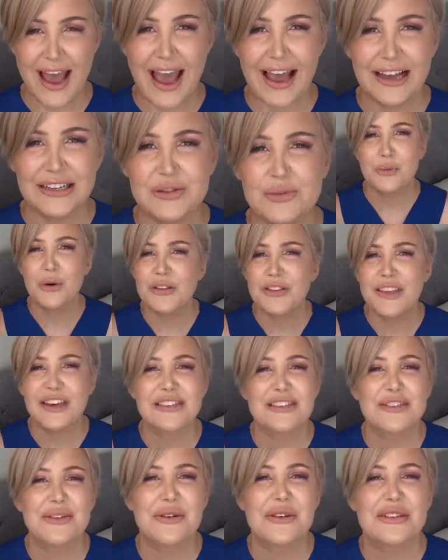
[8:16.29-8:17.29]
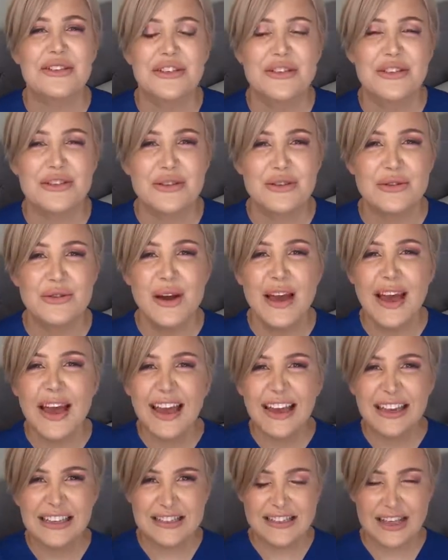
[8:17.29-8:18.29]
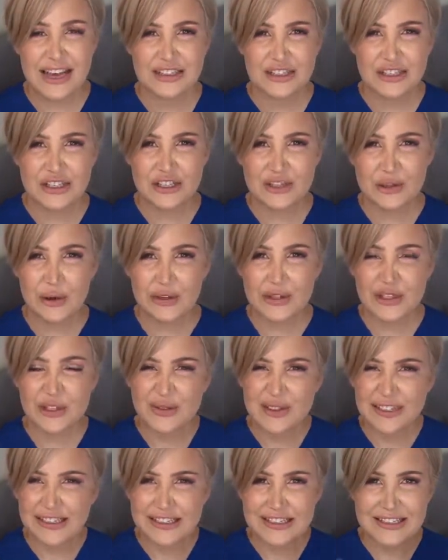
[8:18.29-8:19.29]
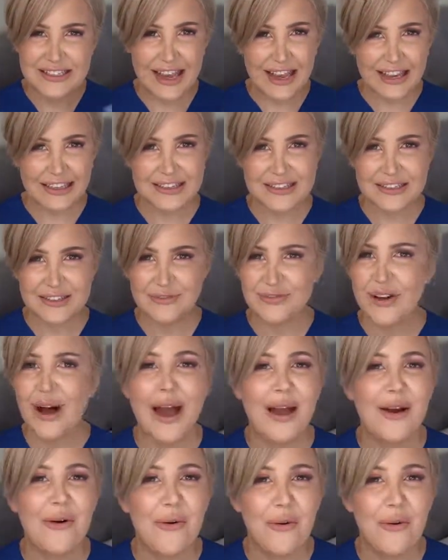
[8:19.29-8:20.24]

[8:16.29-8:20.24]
And what that's going to do is that's just going to intensify